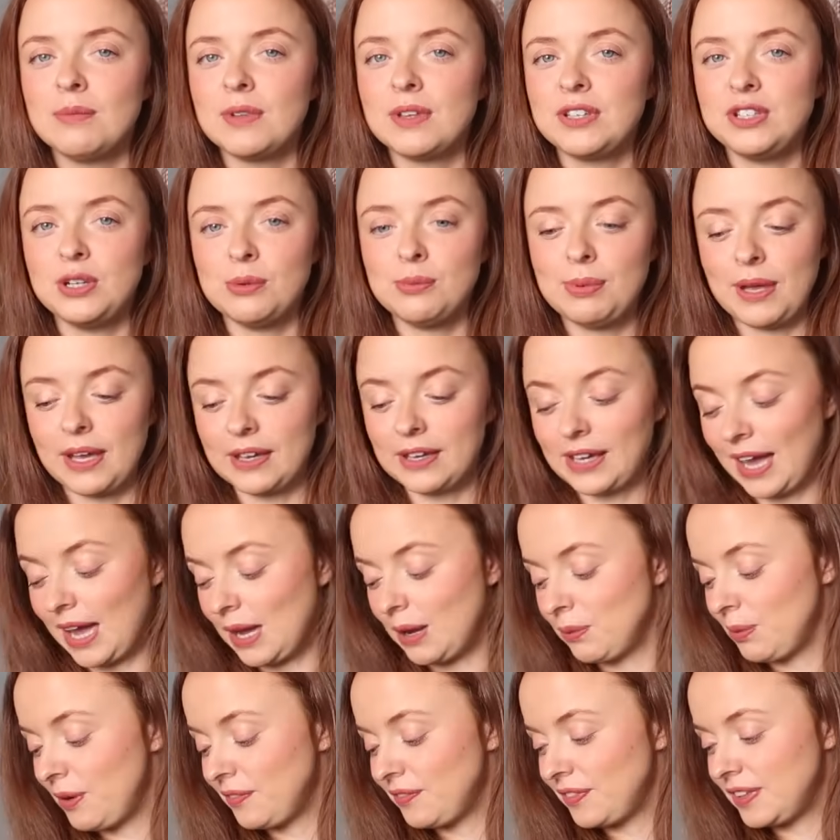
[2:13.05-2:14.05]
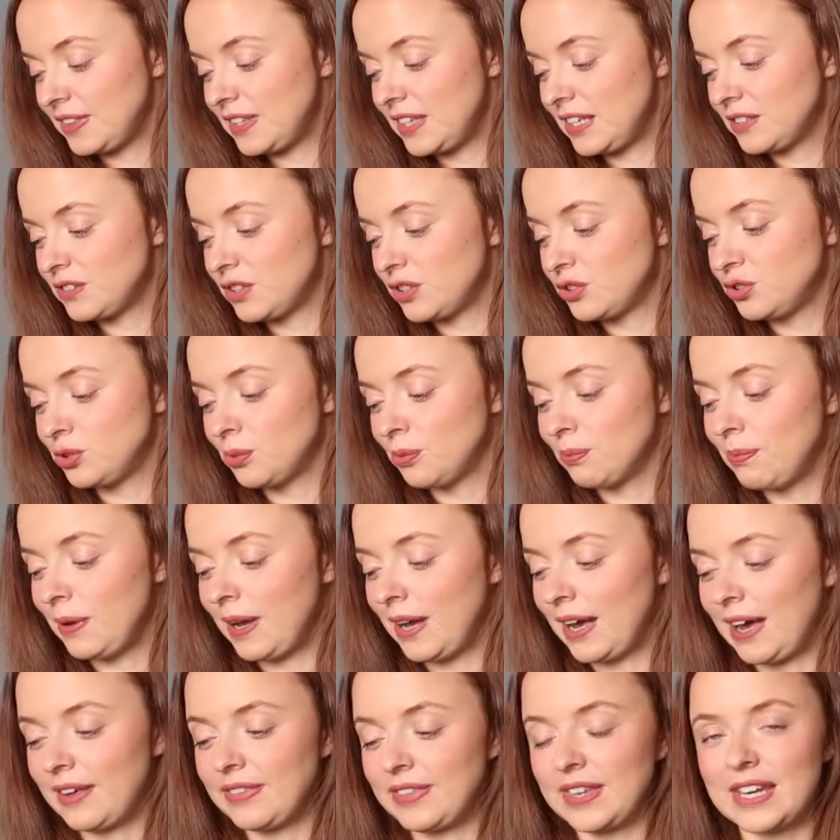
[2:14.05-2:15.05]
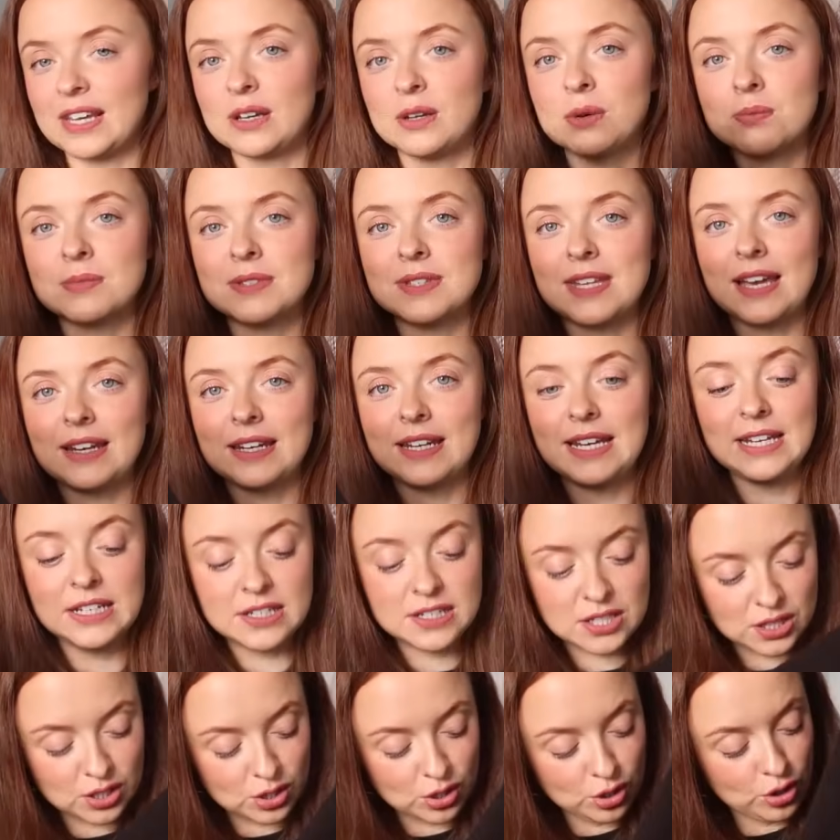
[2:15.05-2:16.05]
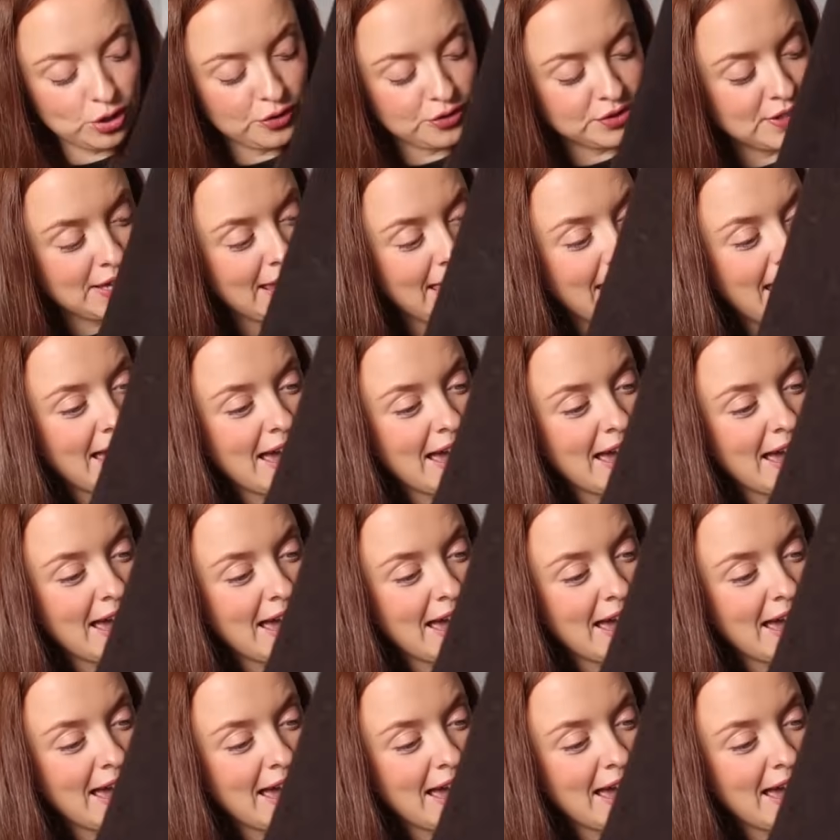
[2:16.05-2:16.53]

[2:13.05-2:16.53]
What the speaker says: you'll be okay with this jumper, and then it comes down into the cuffs,